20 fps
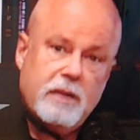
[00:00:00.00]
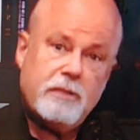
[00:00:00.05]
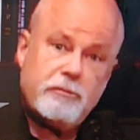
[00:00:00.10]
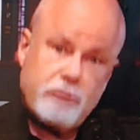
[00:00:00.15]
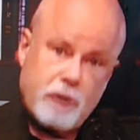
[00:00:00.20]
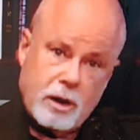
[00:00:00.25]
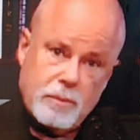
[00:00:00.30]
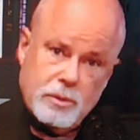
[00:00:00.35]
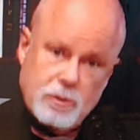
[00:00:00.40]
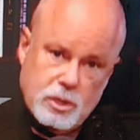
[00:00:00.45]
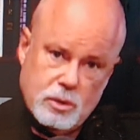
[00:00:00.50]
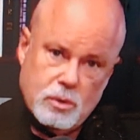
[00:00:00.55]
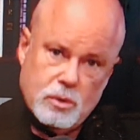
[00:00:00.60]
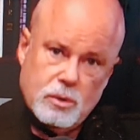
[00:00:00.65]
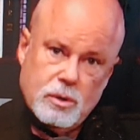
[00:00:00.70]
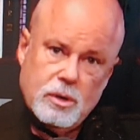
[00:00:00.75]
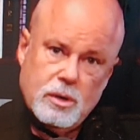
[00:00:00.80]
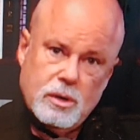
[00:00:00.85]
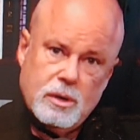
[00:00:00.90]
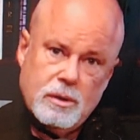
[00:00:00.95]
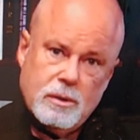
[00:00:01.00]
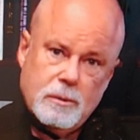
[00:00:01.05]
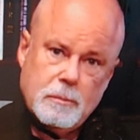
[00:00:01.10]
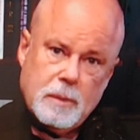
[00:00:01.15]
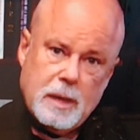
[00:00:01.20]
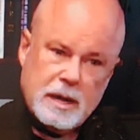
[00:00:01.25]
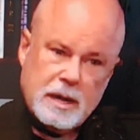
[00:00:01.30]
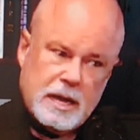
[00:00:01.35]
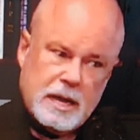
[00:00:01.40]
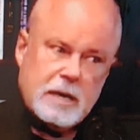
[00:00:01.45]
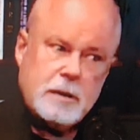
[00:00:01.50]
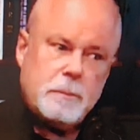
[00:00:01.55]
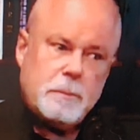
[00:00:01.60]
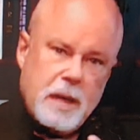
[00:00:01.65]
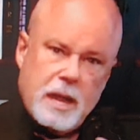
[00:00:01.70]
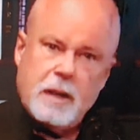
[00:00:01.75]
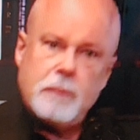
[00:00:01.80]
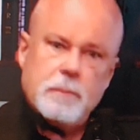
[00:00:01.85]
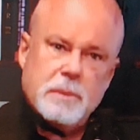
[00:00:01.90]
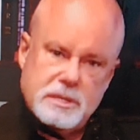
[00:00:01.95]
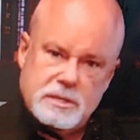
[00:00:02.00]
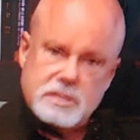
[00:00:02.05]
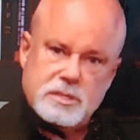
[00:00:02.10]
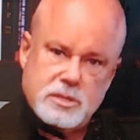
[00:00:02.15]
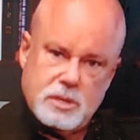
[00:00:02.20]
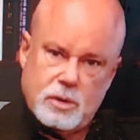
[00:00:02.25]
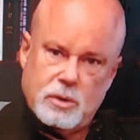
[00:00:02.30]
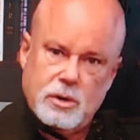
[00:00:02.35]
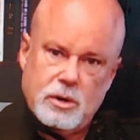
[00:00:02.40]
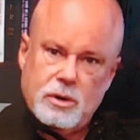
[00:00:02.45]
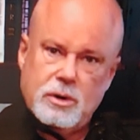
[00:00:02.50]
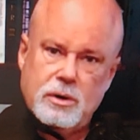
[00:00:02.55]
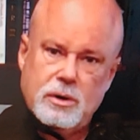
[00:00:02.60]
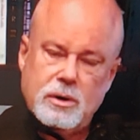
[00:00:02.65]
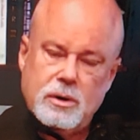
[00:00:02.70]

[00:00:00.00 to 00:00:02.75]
from you. An independent business owner.